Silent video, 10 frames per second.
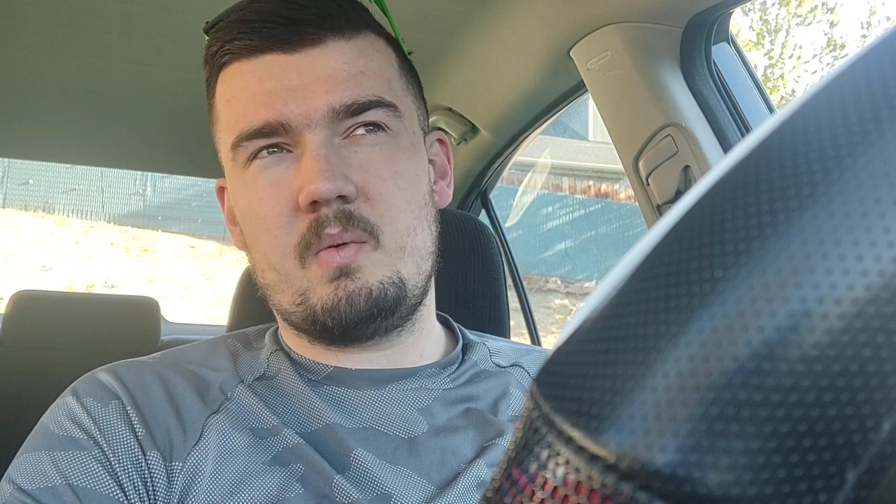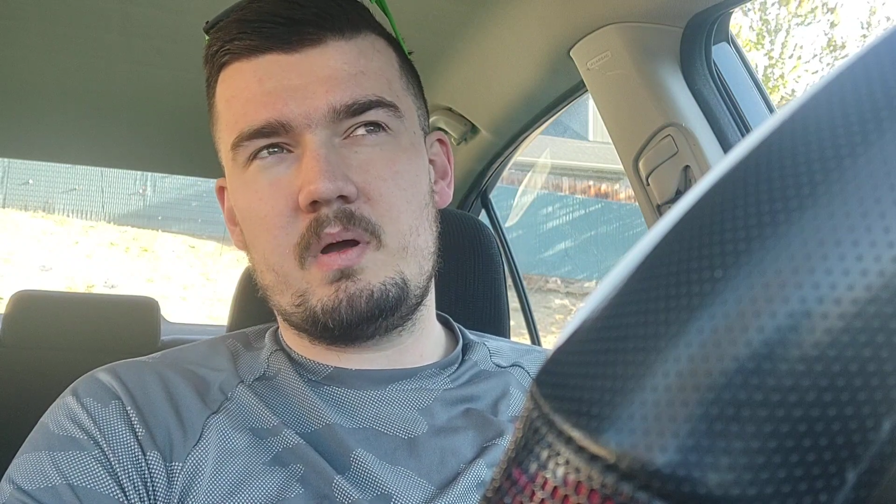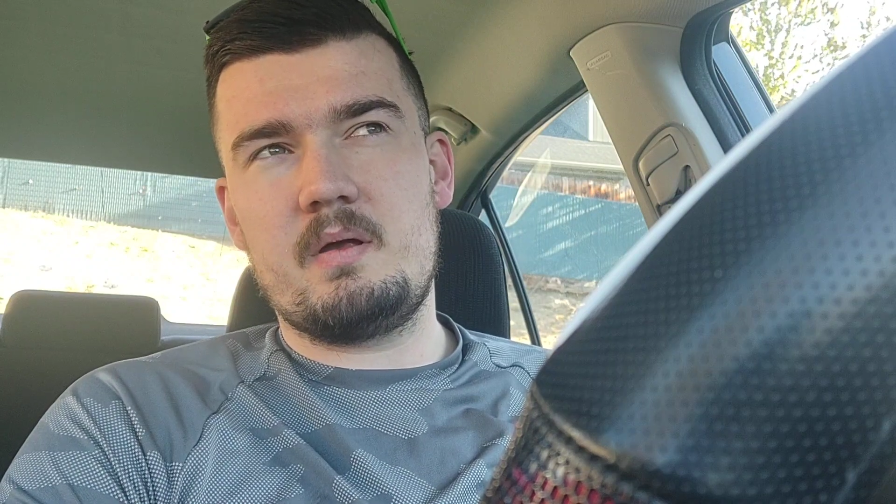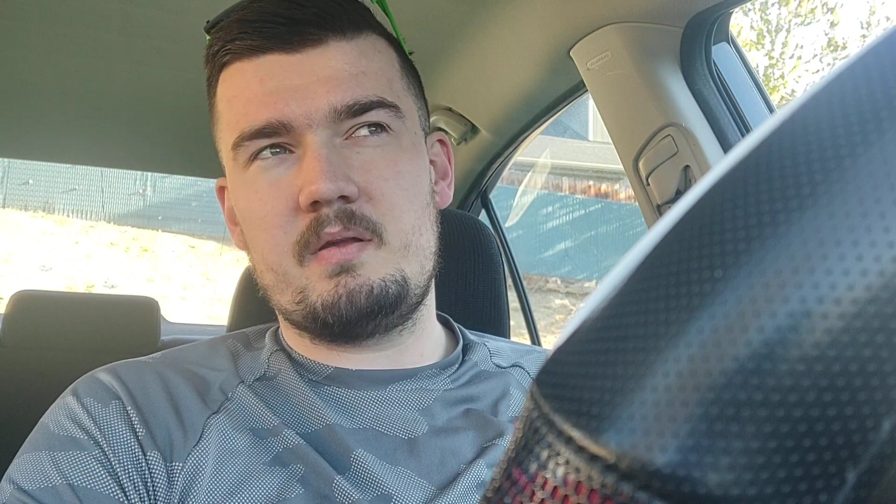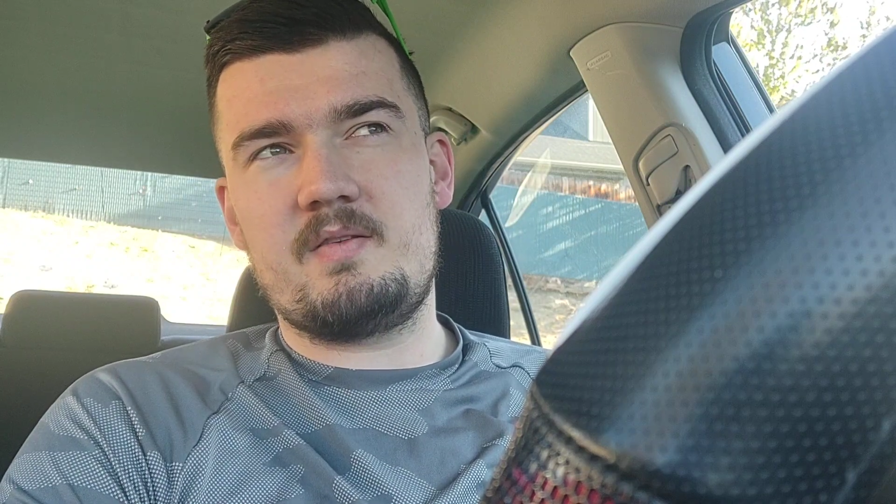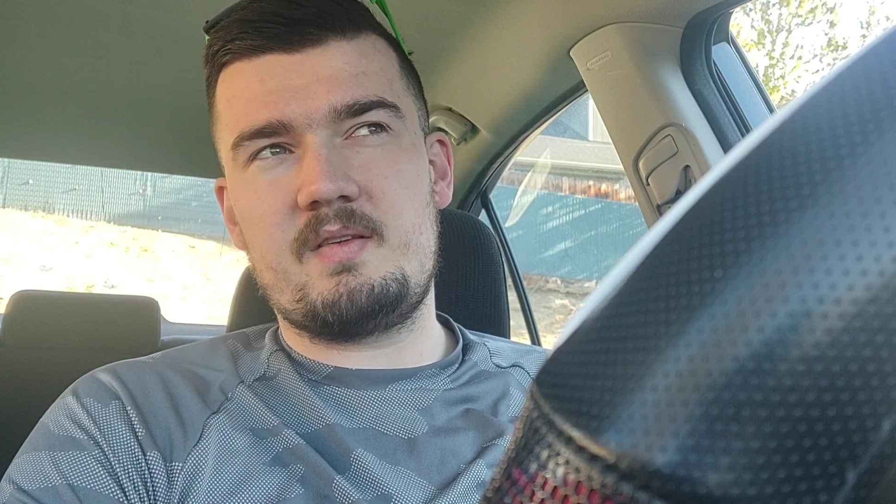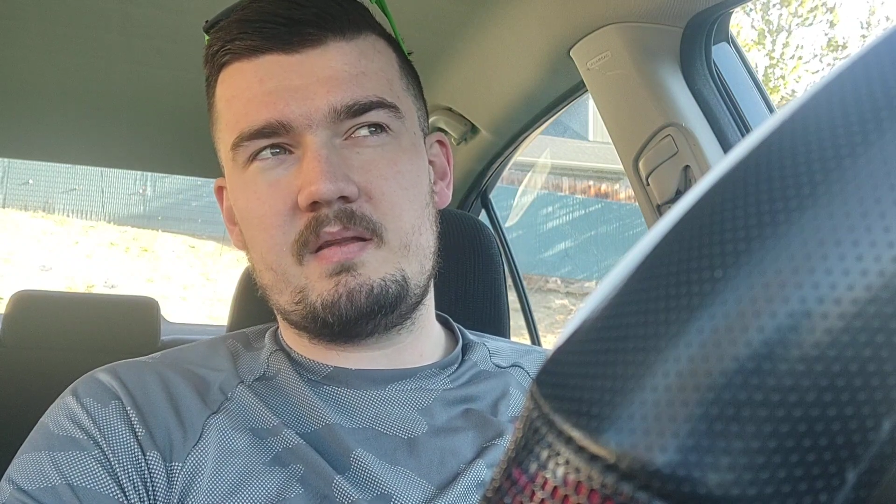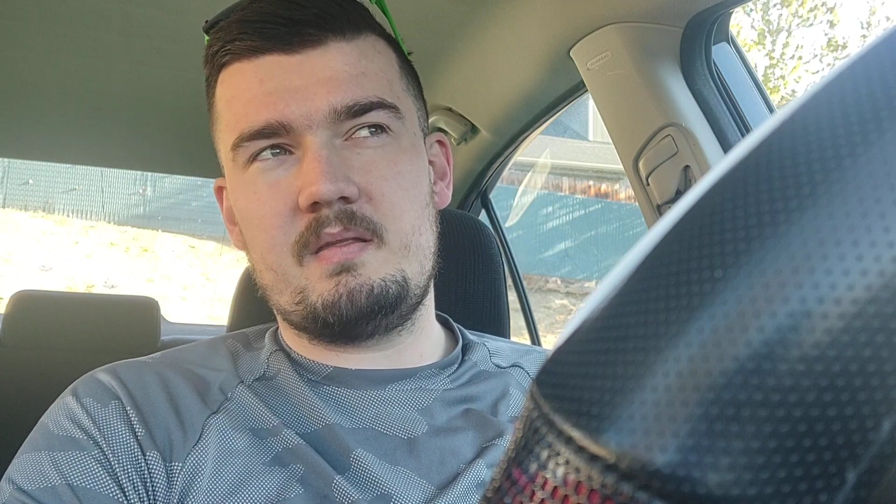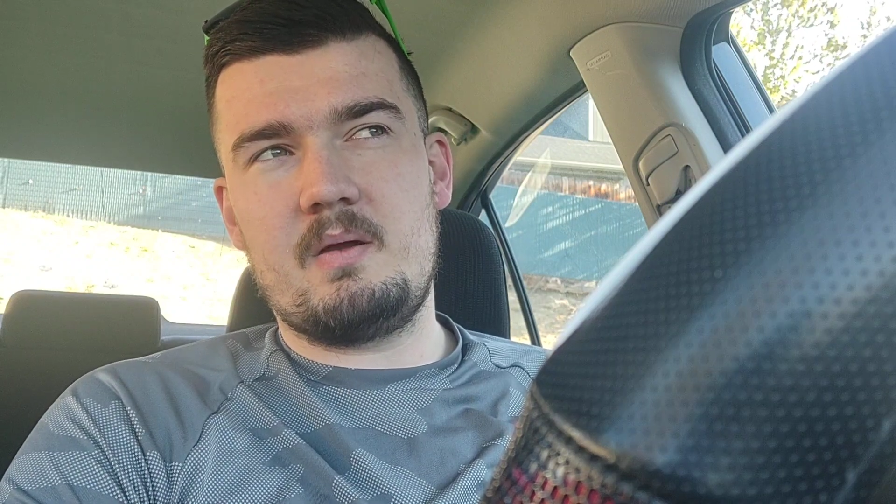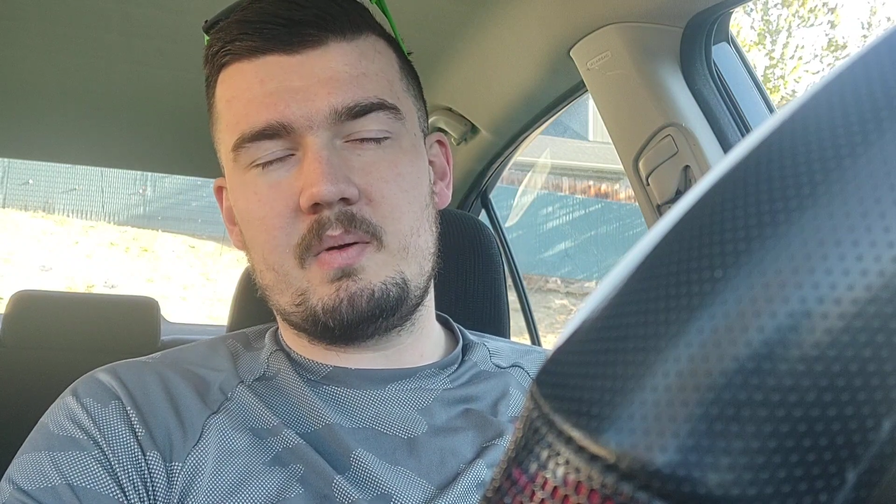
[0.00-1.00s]
was
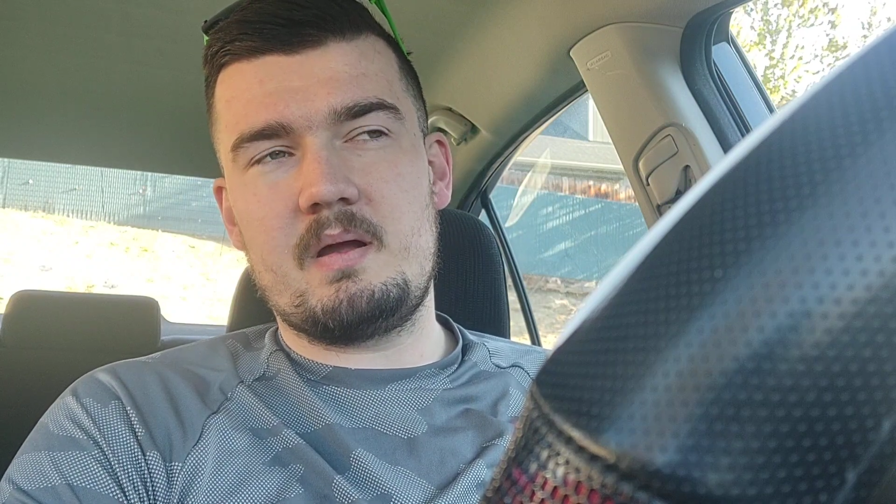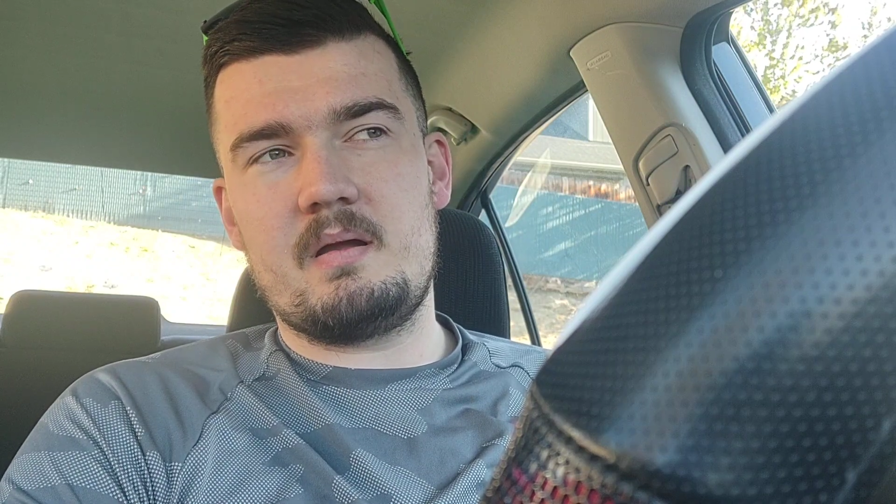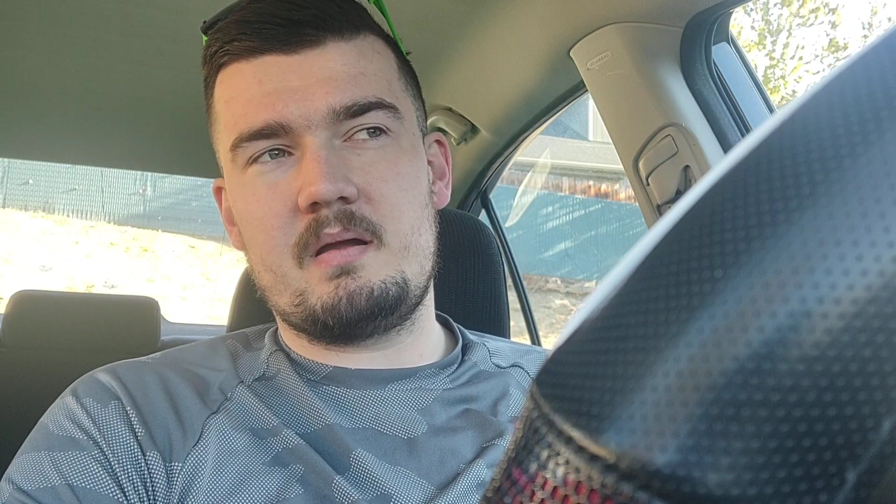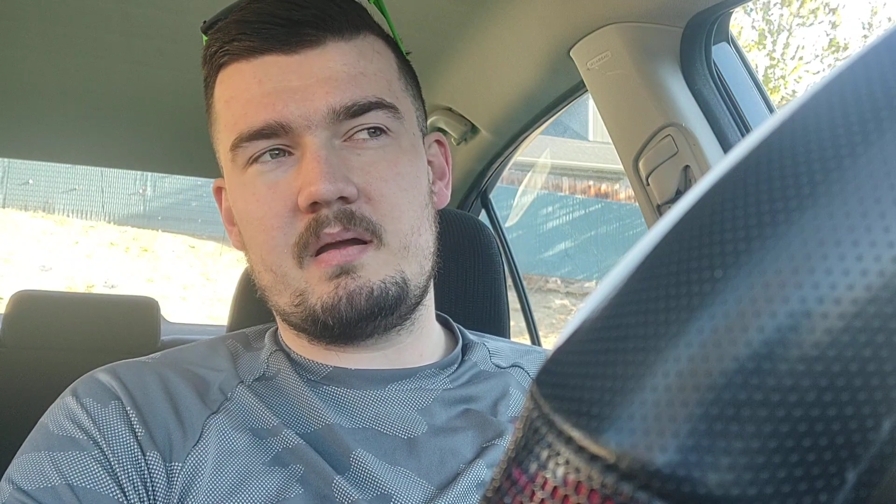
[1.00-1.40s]
there.